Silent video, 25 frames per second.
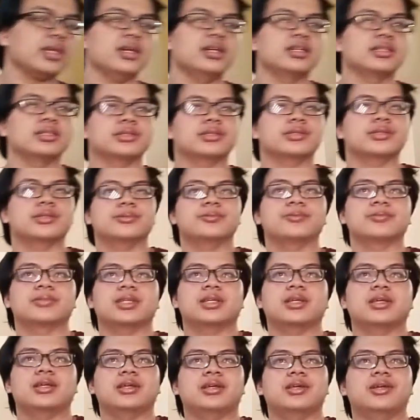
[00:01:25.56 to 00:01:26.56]
So
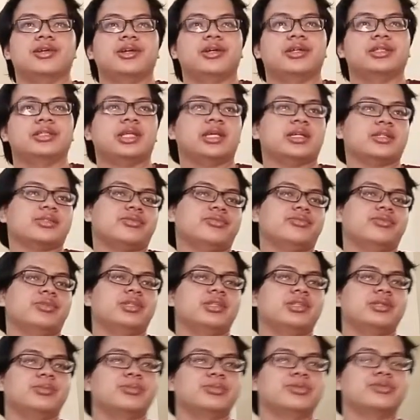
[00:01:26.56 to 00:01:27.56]
next
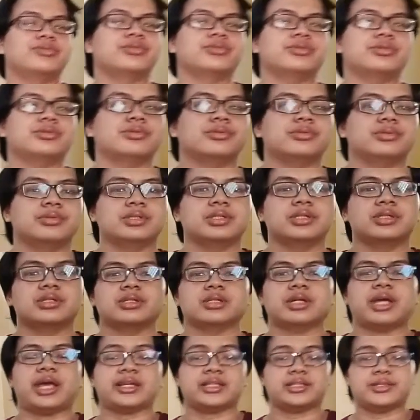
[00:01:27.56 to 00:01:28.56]
we move to the
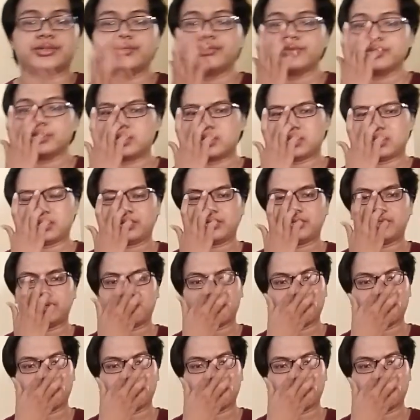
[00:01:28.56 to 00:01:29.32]
activity.